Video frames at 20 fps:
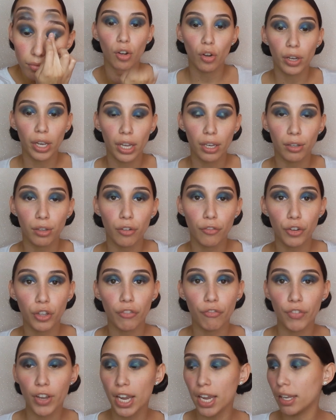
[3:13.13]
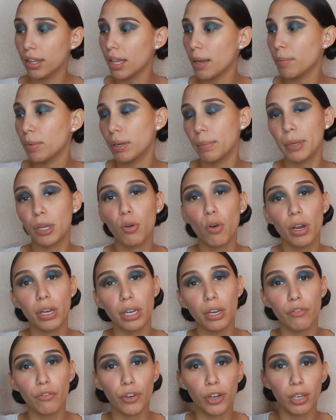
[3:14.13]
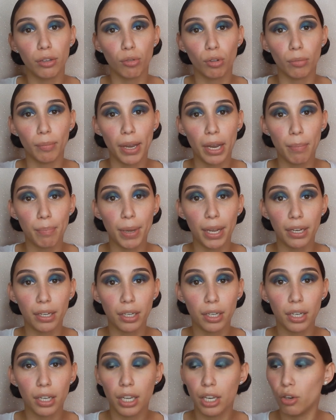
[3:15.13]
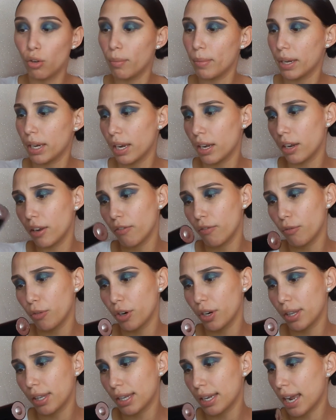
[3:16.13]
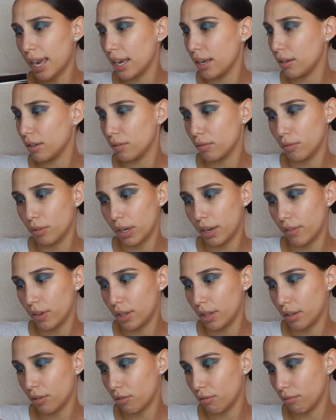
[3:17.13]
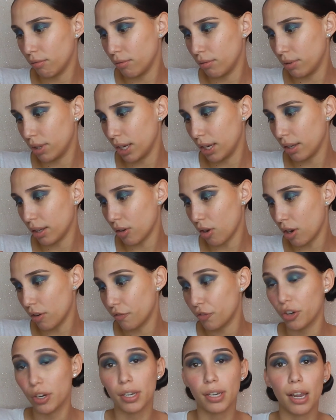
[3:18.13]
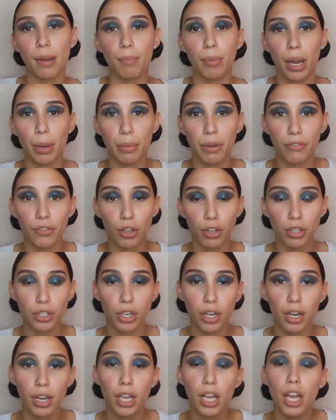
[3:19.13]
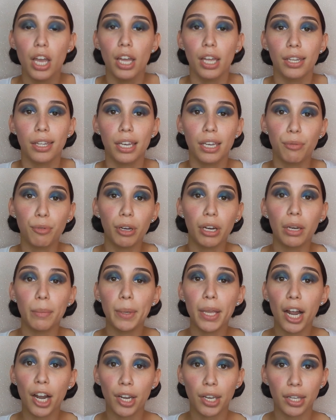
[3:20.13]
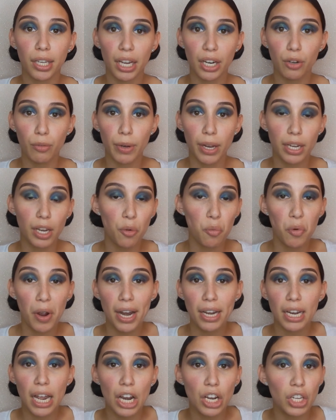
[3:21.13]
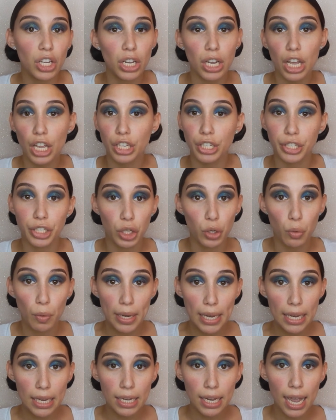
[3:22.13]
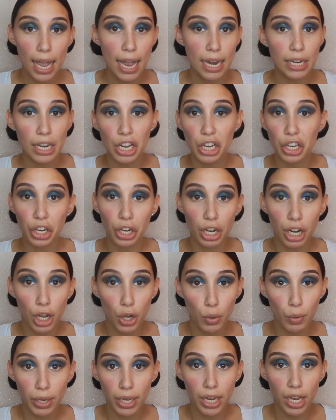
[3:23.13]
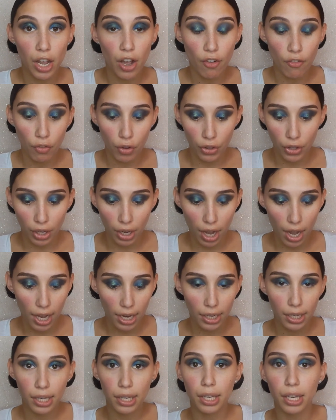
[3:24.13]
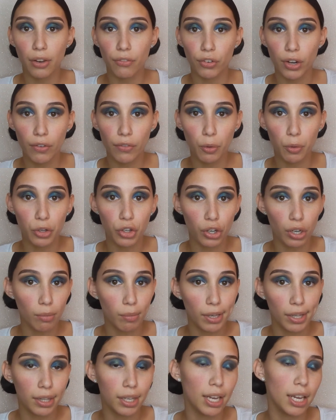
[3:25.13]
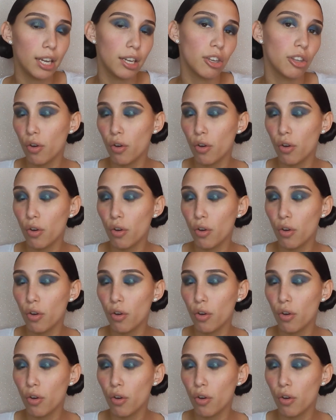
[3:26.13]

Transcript: Okay, so for the face, I'm going to be going in first with my Becca Illuminating First Light, whatever this thing is called, First Light Priming Filter. Since we're going to be outside already, why not look dewy and glowy for the gods and for everyone you're going to be seeing.